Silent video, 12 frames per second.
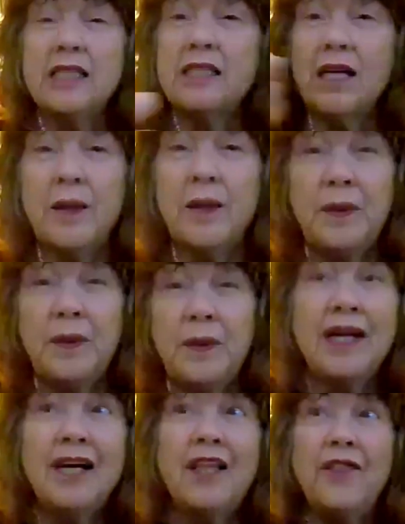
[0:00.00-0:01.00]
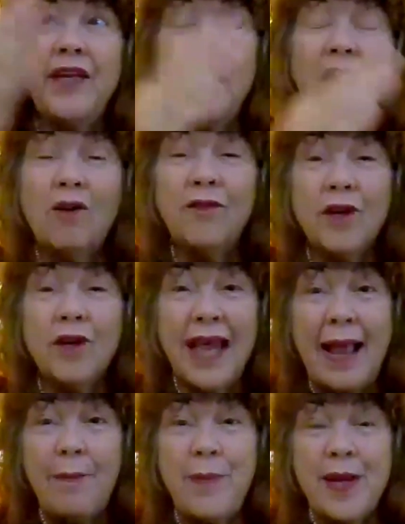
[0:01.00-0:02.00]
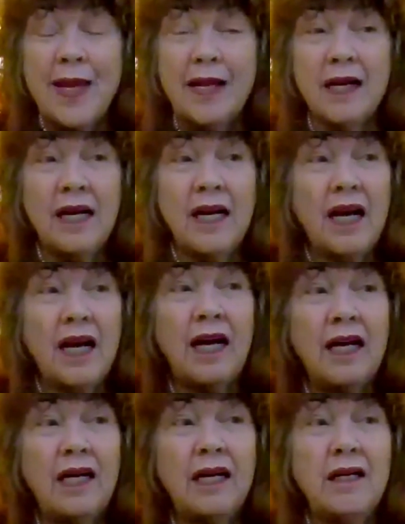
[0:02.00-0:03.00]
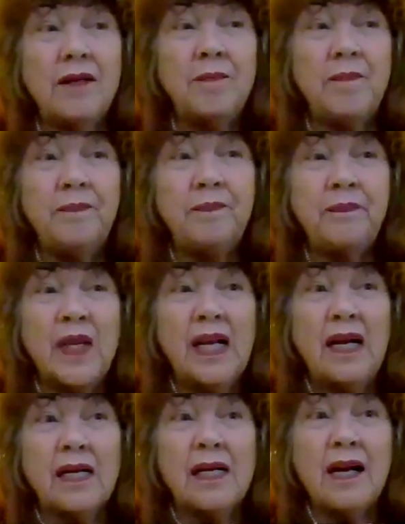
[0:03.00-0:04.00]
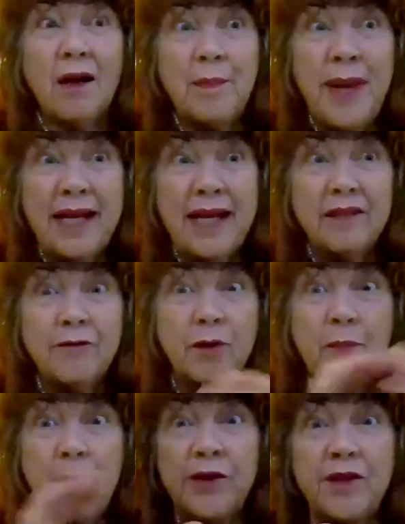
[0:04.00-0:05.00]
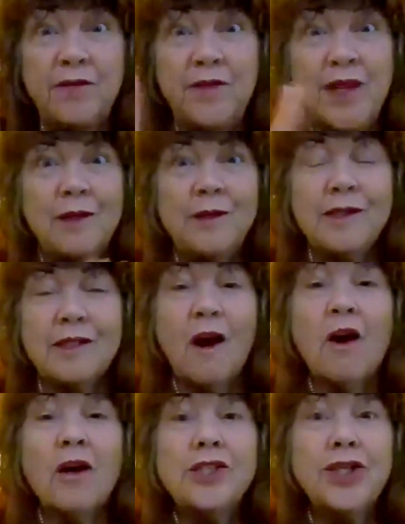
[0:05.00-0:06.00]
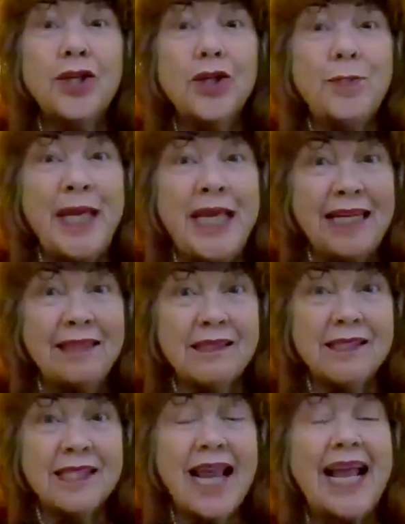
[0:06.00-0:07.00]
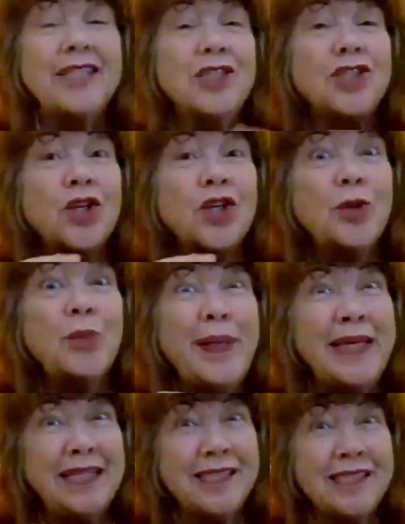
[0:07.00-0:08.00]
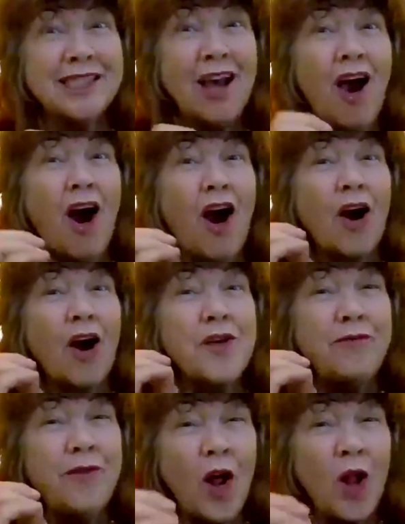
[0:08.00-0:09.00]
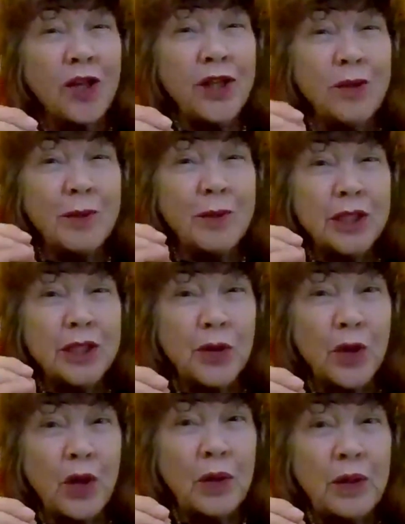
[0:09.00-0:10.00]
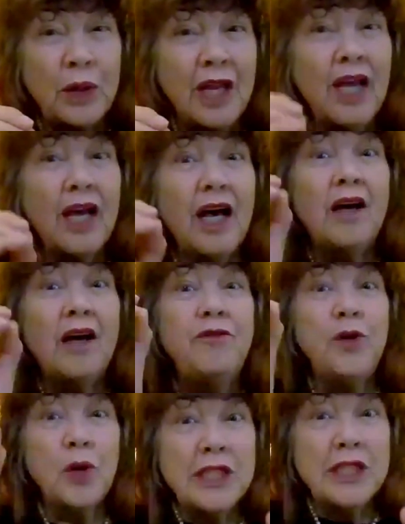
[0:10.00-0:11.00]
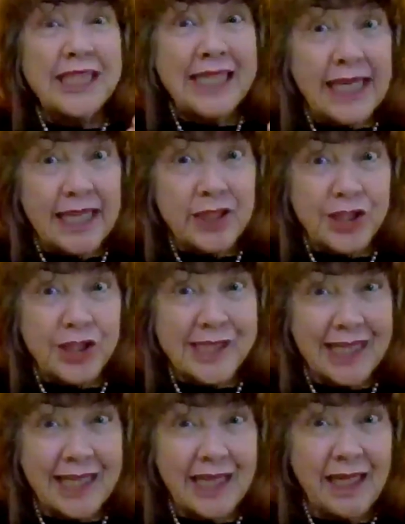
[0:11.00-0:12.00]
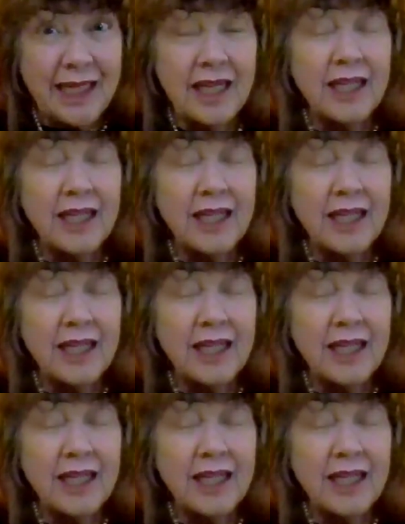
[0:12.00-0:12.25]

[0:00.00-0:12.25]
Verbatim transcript: So the overlapping um, compound for both of those are terpenes. And terpenes are the volume control of your T H C.